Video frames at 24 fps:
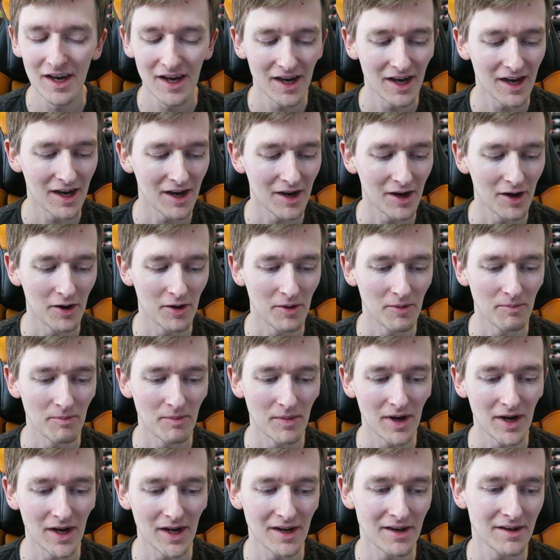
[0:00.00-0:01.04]

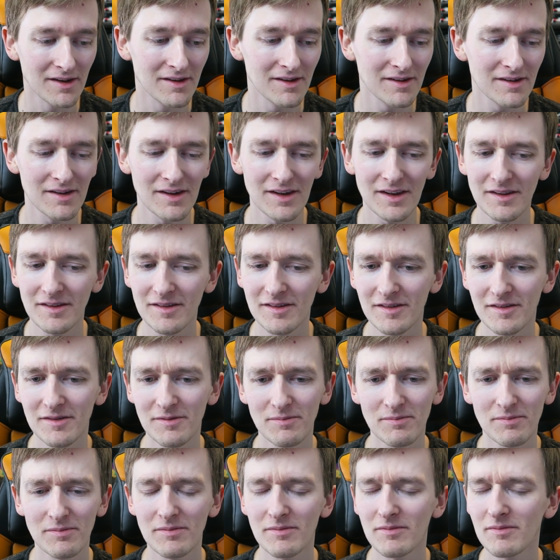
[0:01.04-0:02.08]
And it's
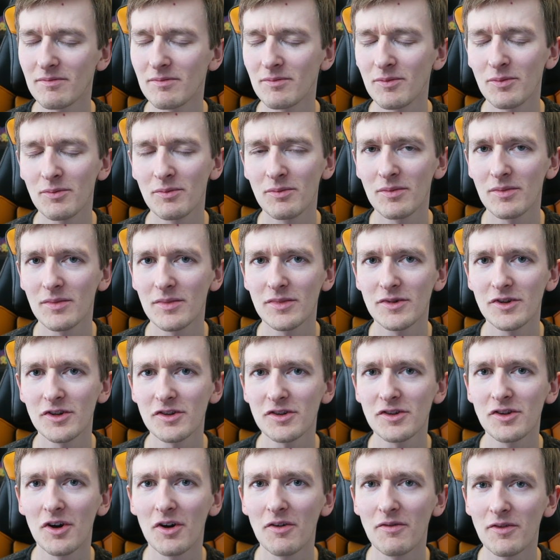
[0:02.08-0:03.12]

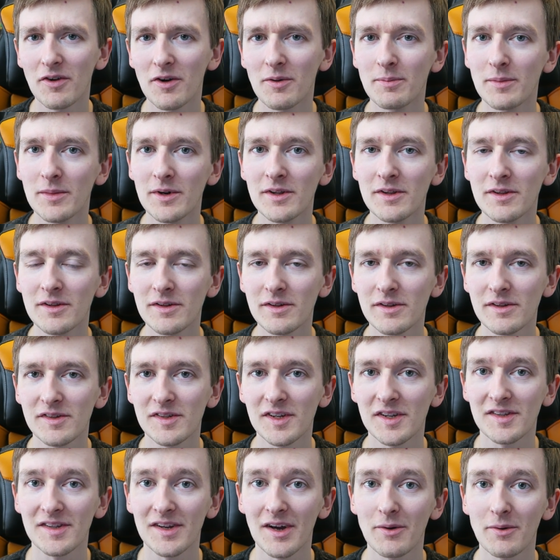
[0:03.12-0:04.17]
just over a month
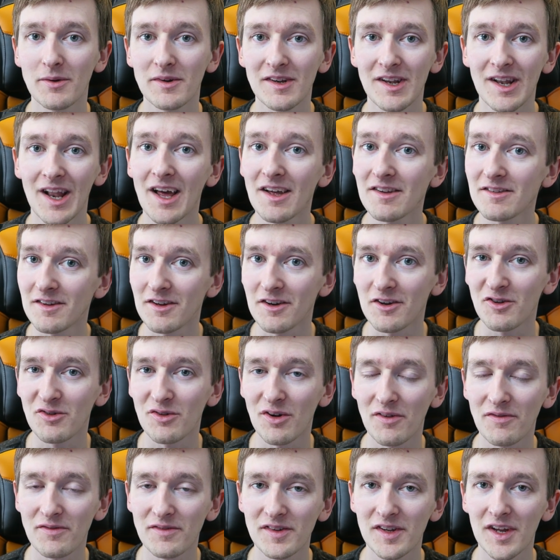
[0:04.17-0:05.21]
since I was last at
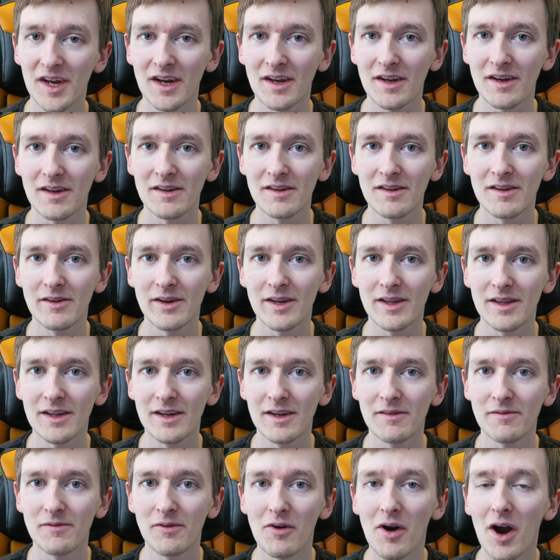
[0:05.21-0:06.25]
Croft Circuit doing the
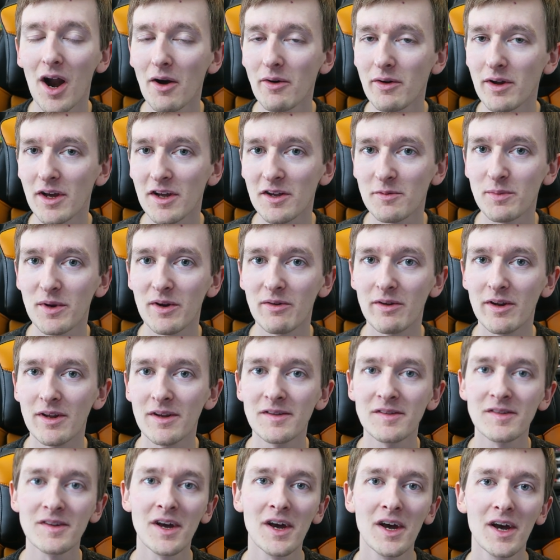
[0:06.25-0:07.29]
Ferrari
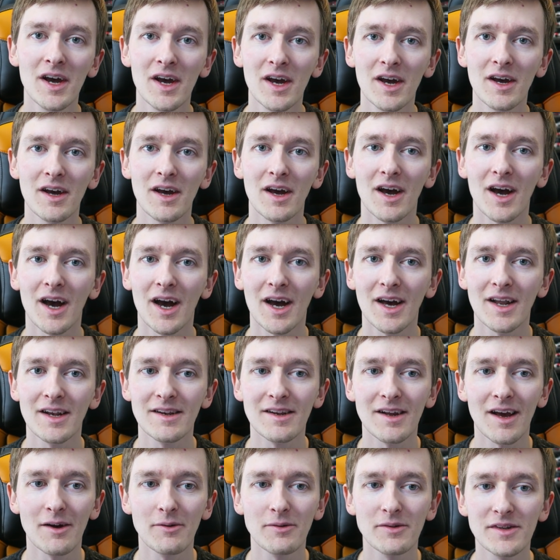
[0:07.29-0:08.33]
experience. And
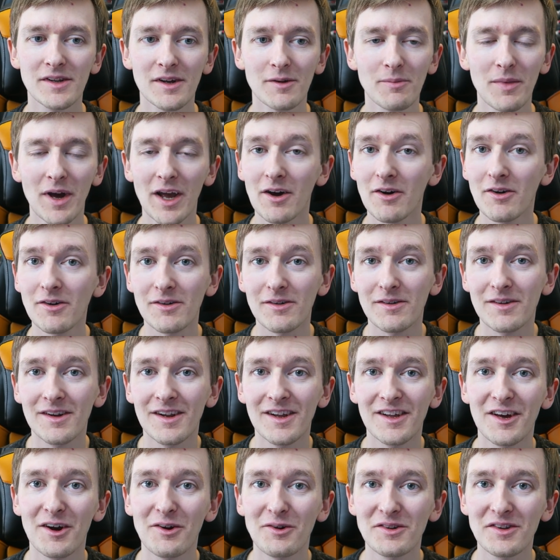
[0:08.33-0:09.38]
I was on my own.
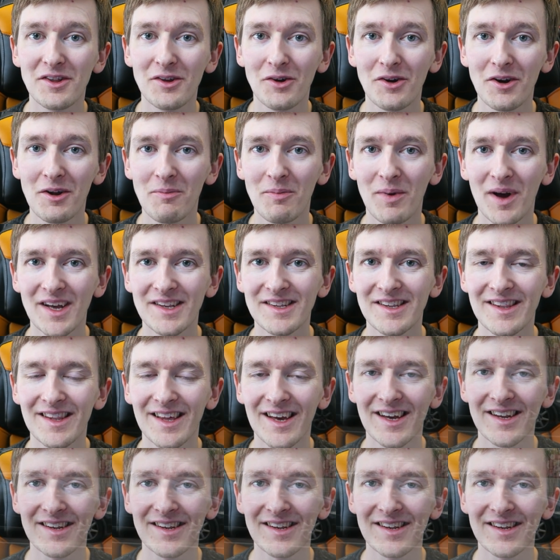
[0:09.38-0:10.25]
I was the only person there